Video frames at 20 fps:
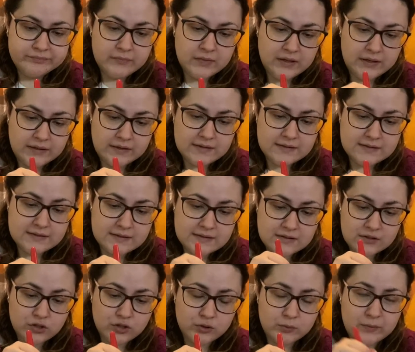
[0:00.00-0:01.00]
And this is a
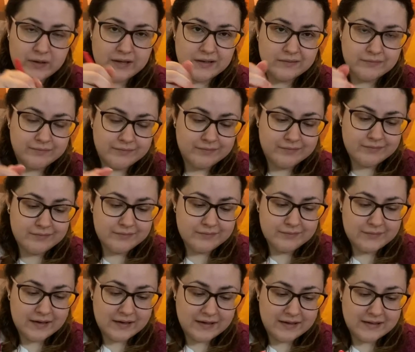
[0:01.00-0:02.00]
good way
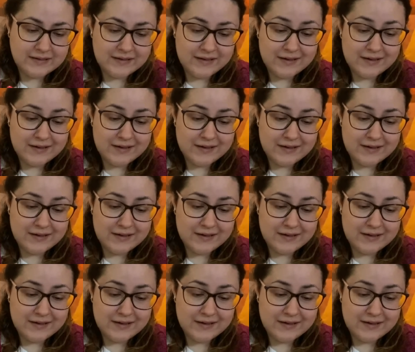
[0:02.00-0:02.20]
I can